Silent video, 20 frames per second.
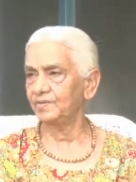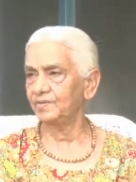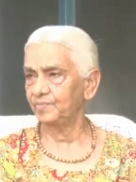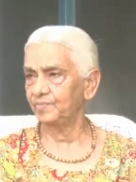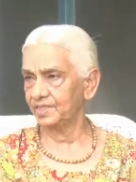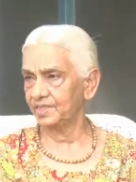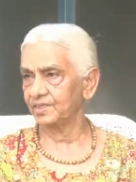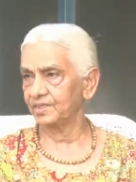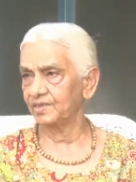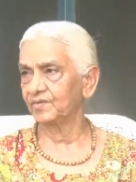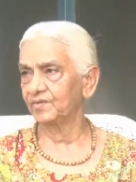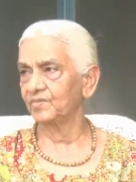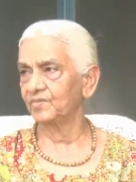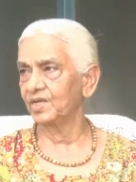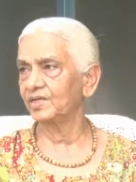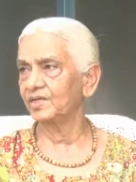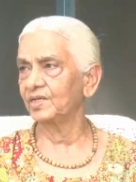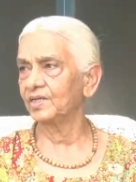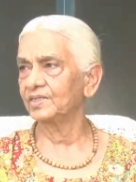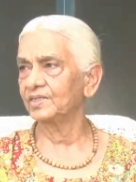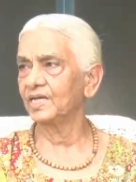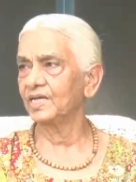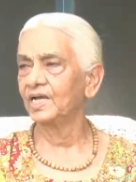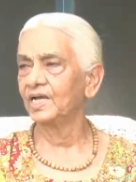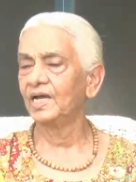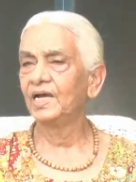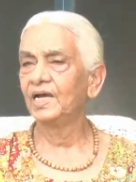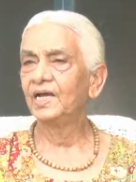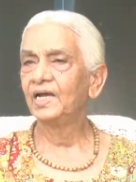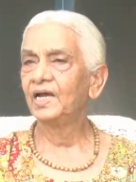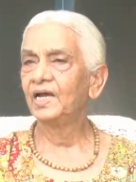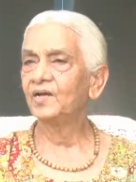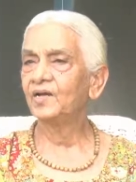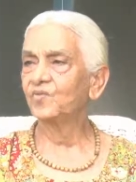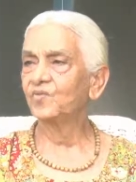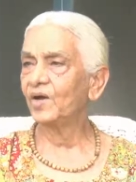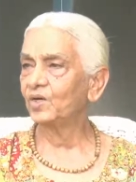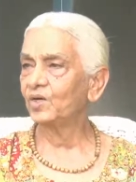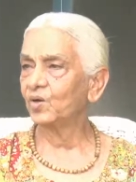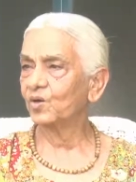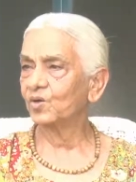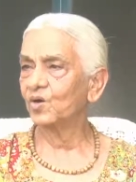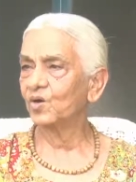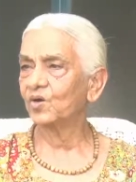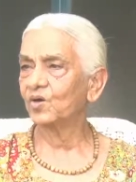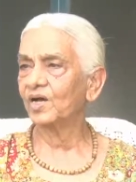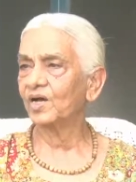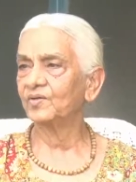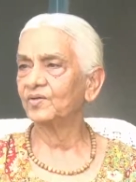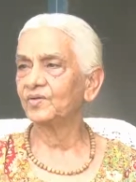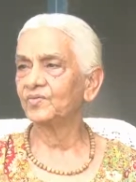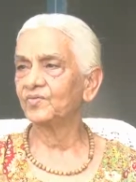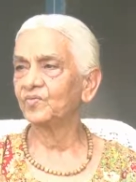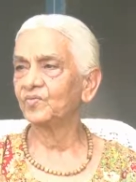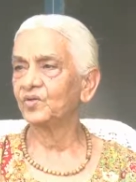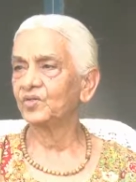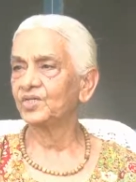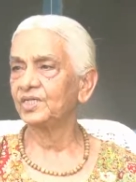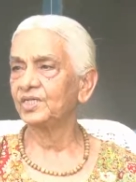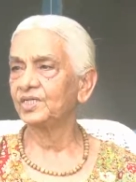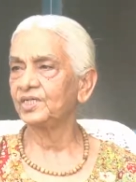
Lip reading: but at 1 o'clock I was teaching.